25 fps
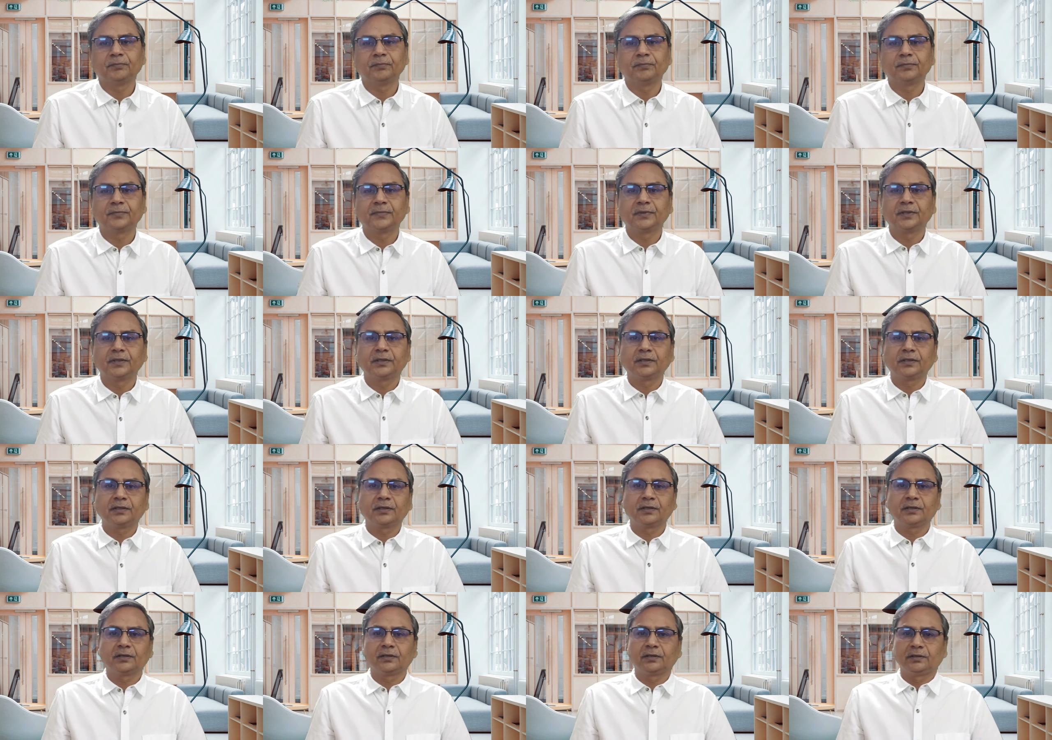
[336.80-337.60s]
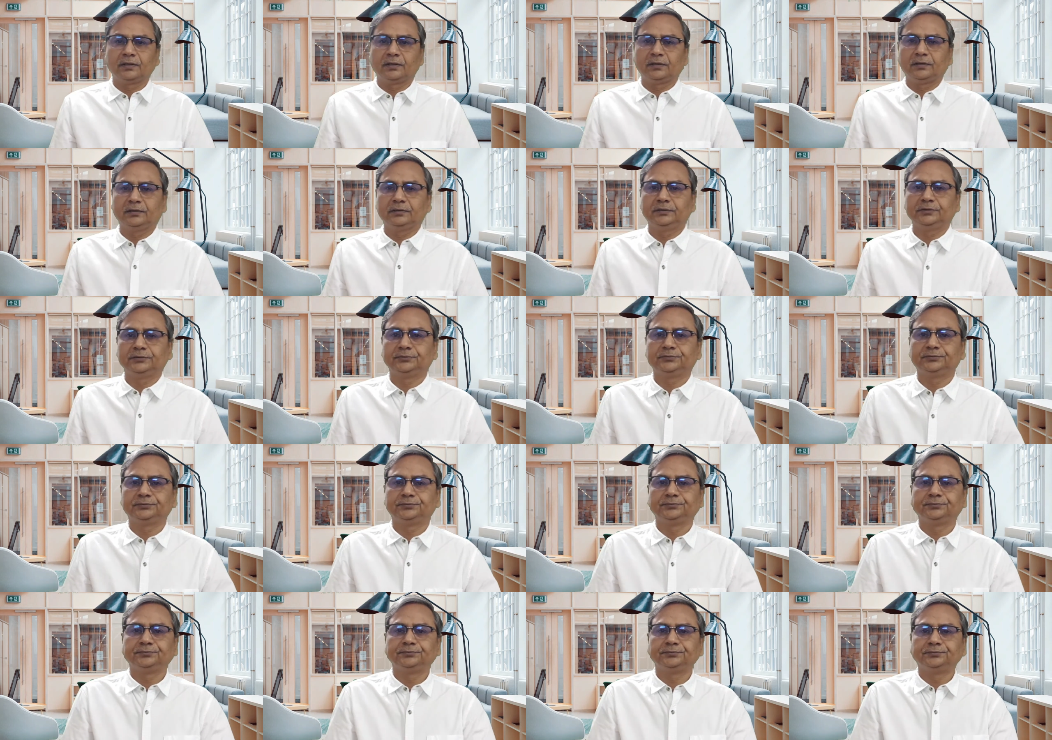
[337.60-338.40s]

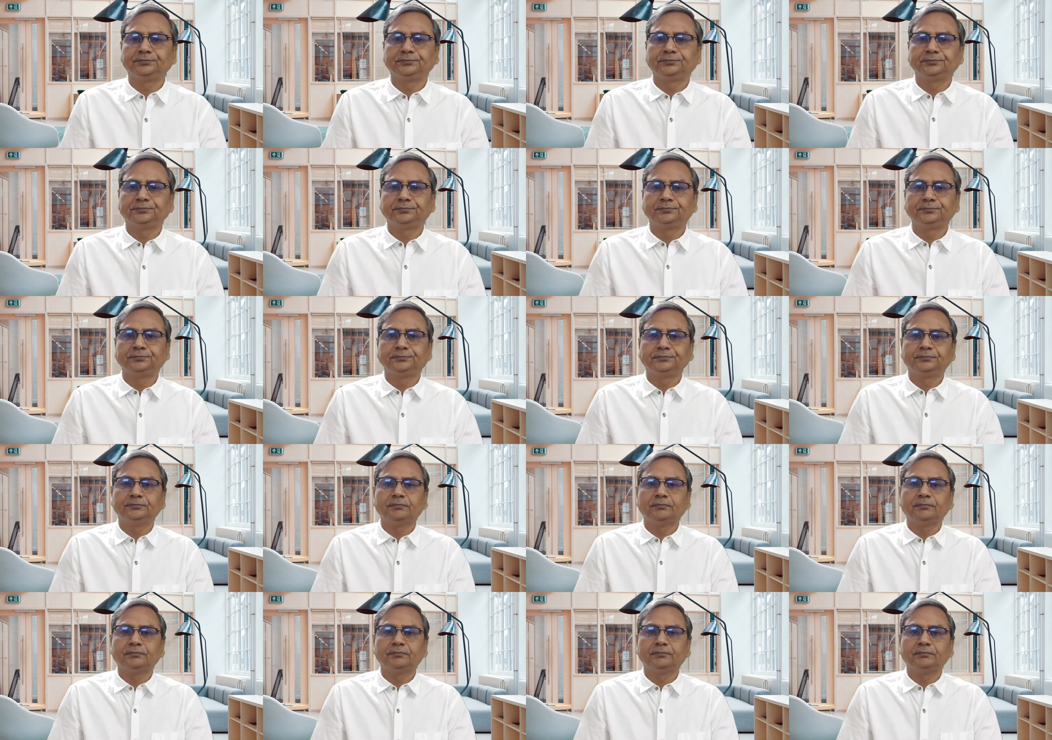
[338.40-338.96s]
(no one is talking)